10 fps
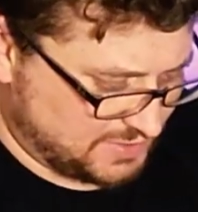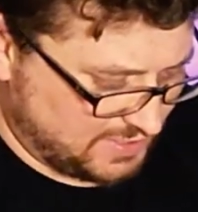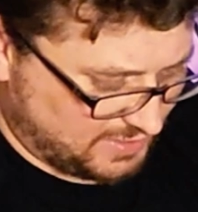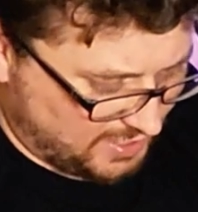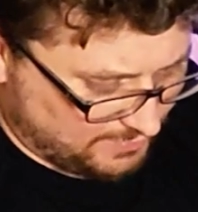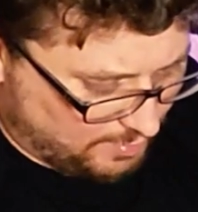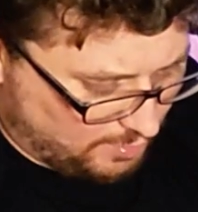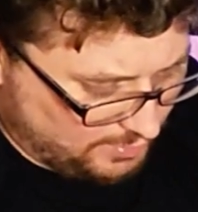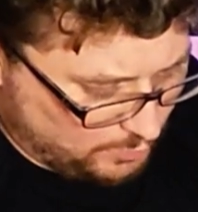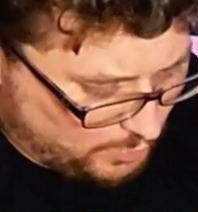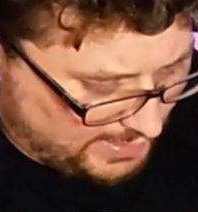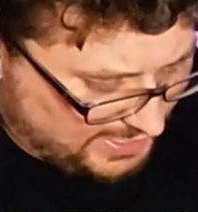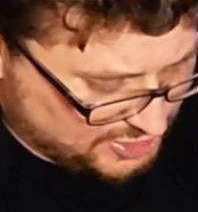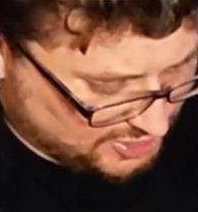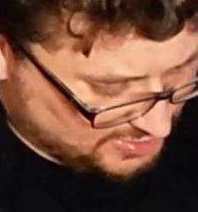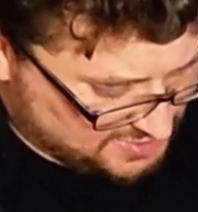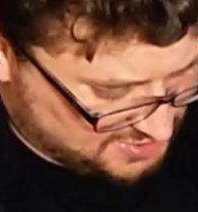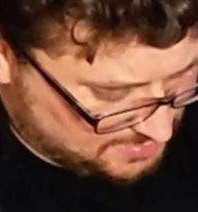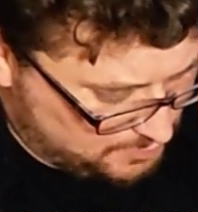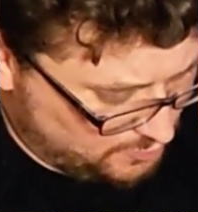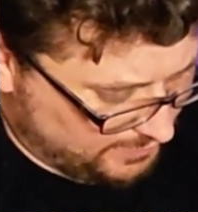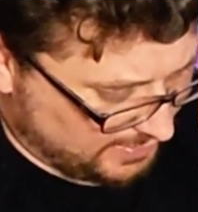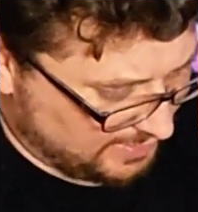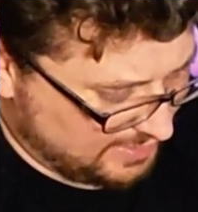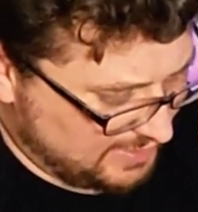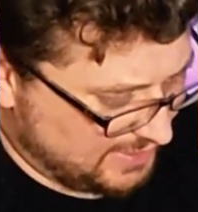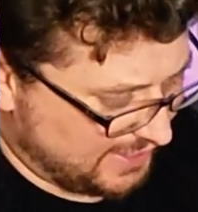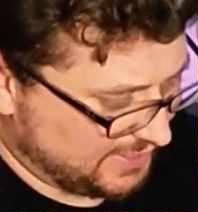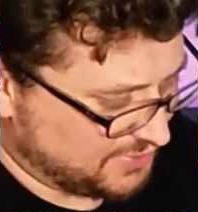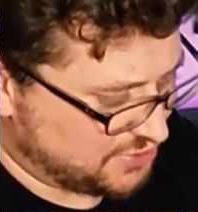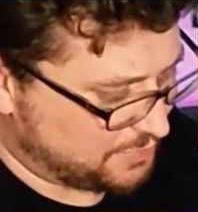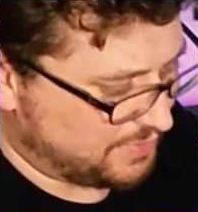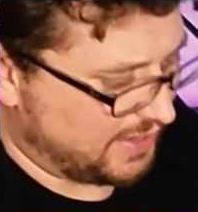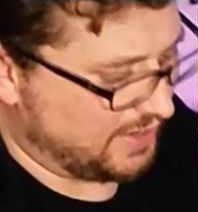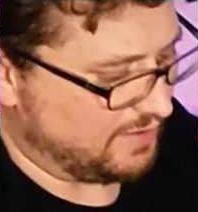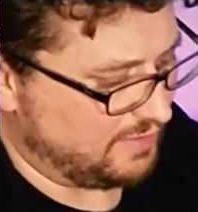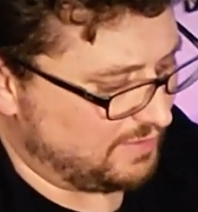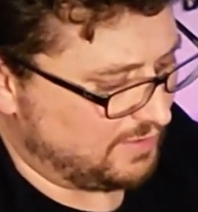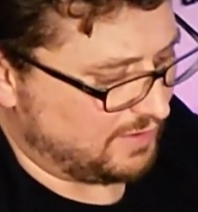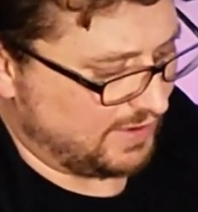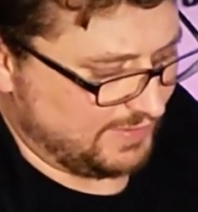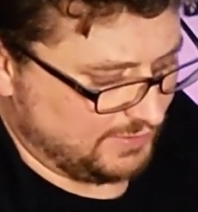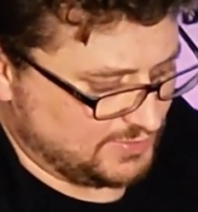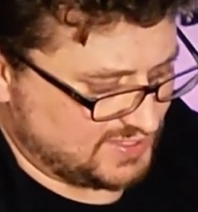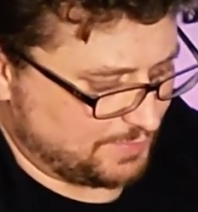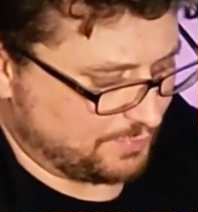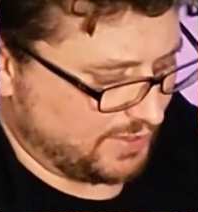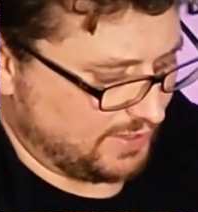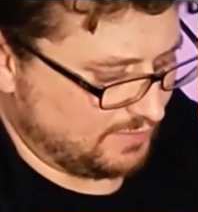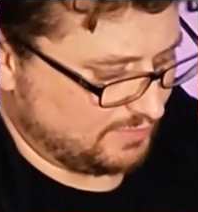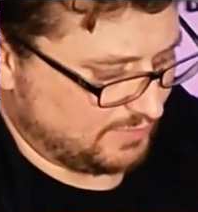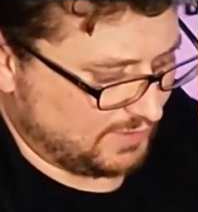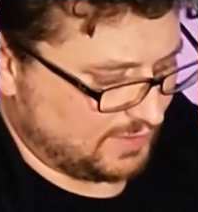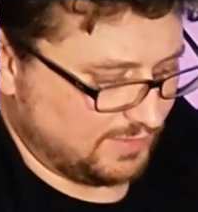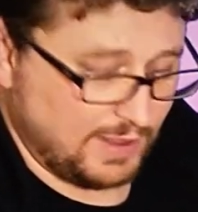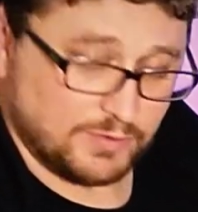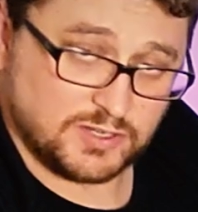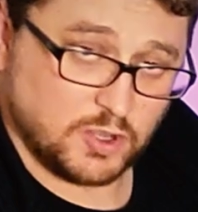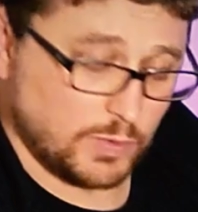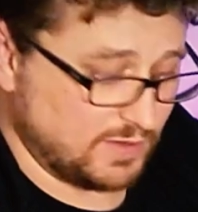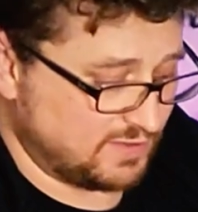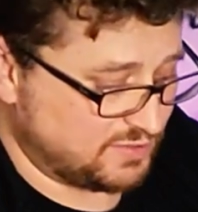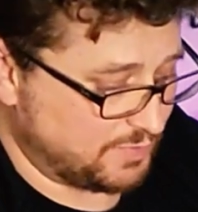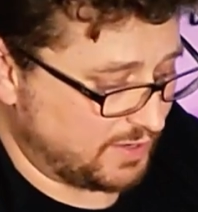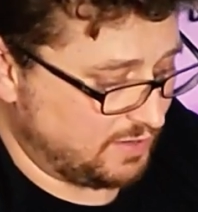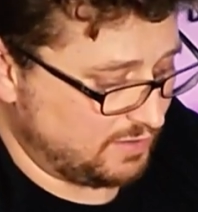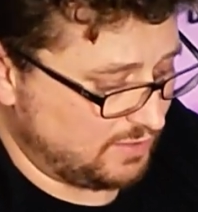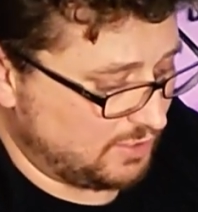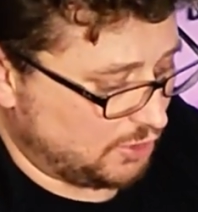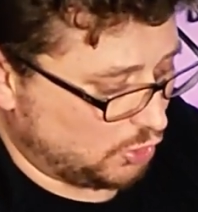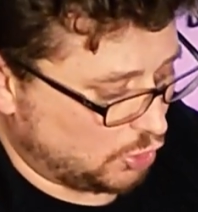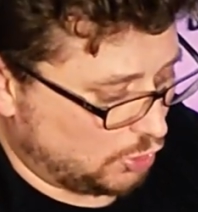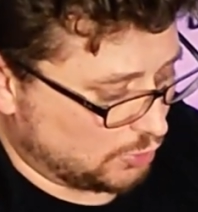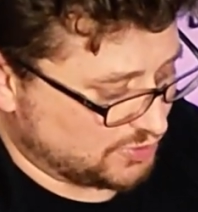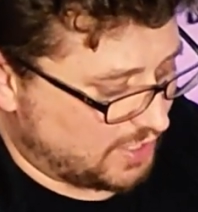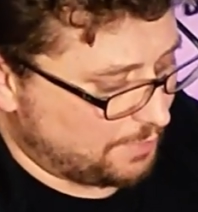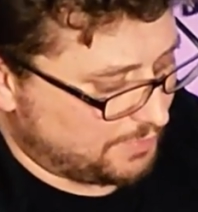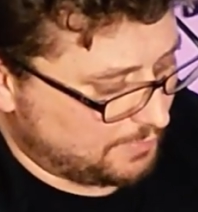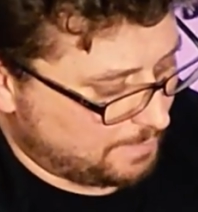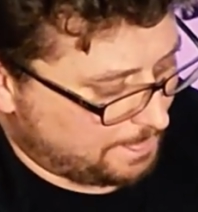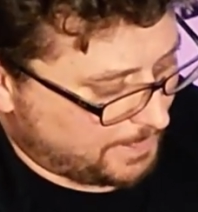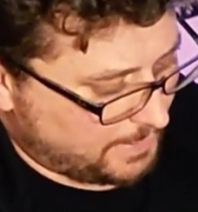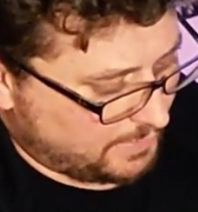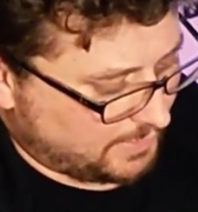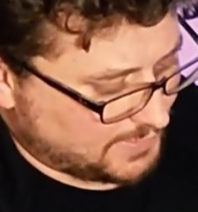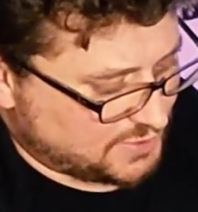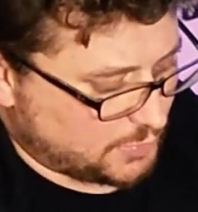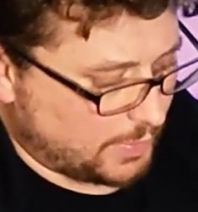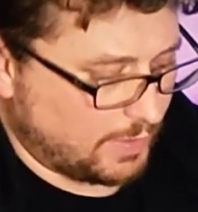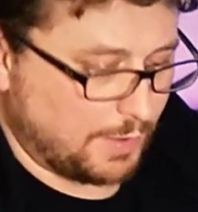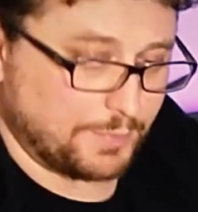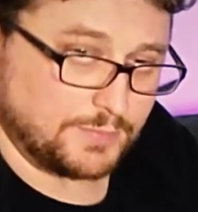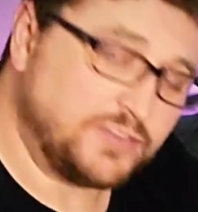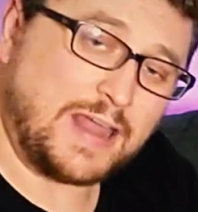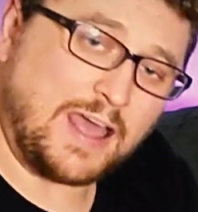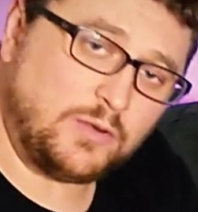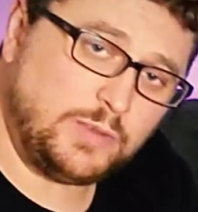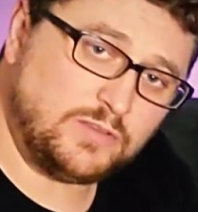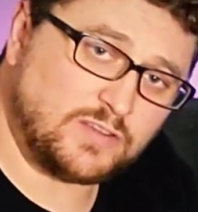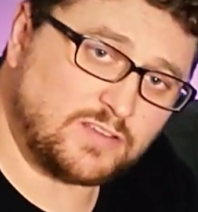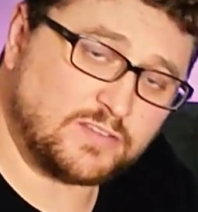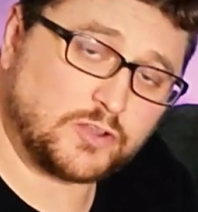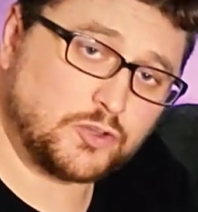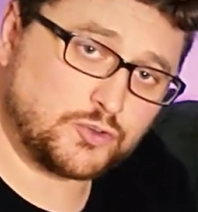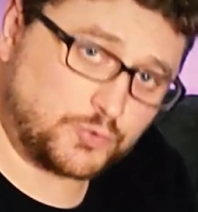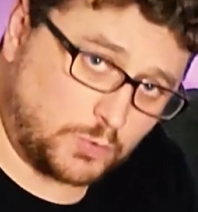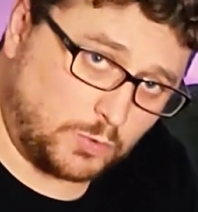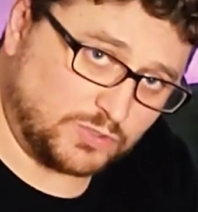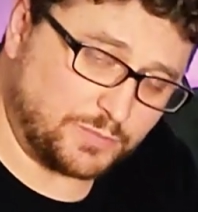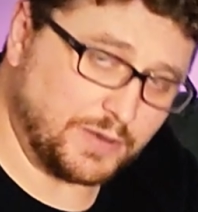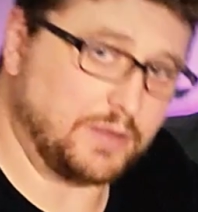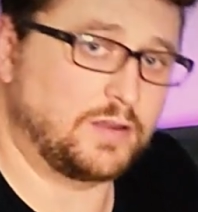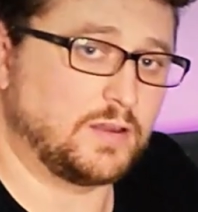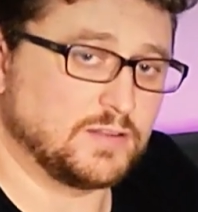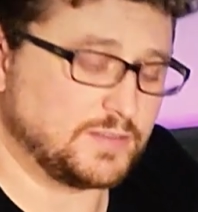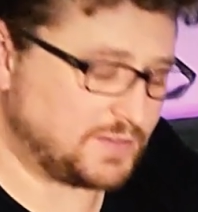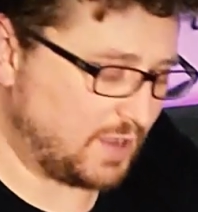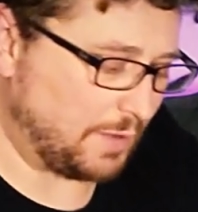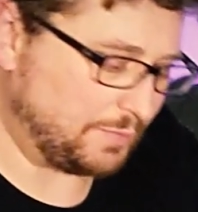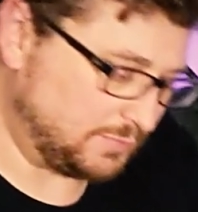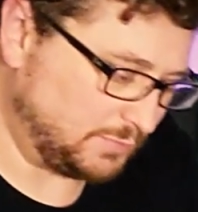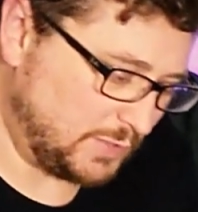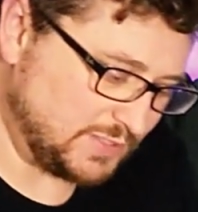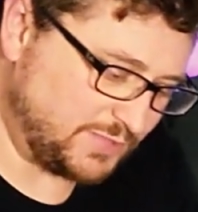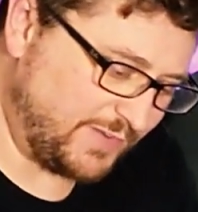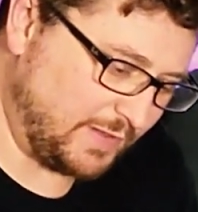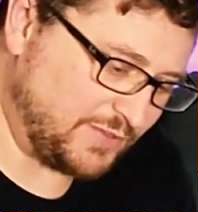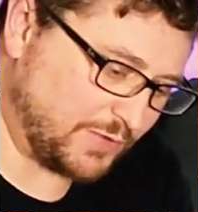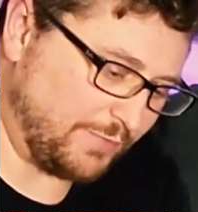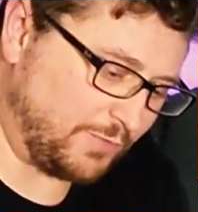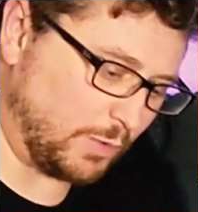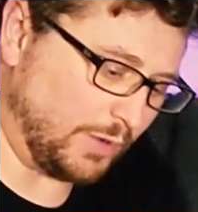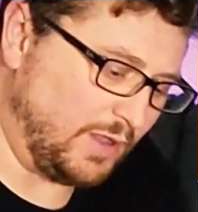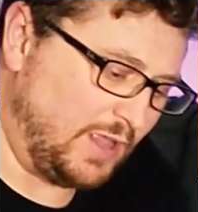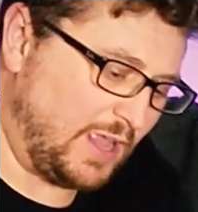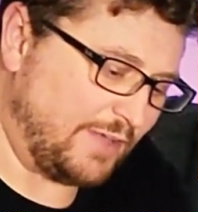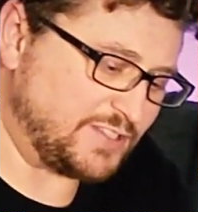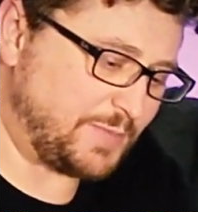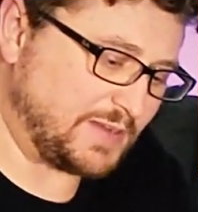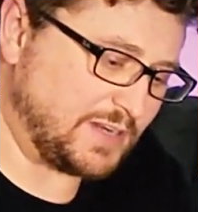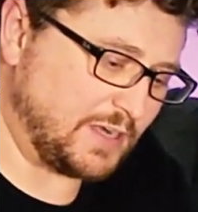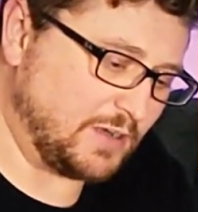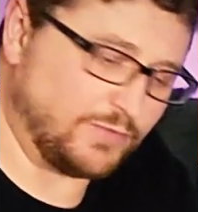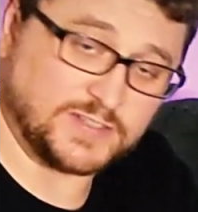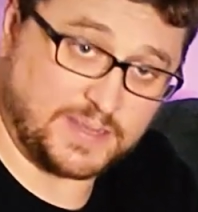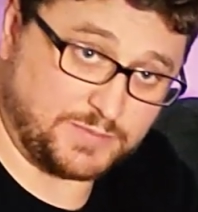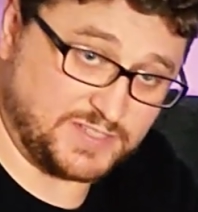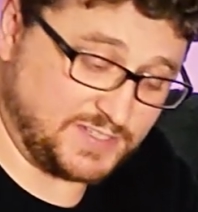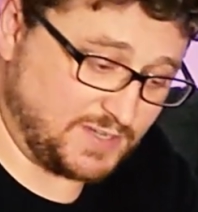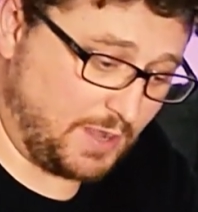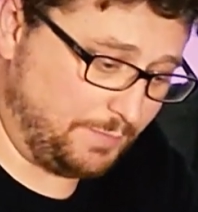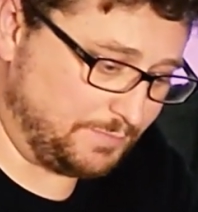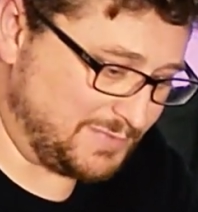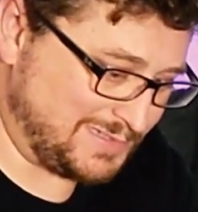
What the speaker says: it's done kind of all in one action. It's still moving, and you spread. And then you separate and allow it to go into the spread, close up, and square up. So now how do we use this as a control to bring your card to the top? Well, it's fairly straightforward. Have a spectator, for example, say stop,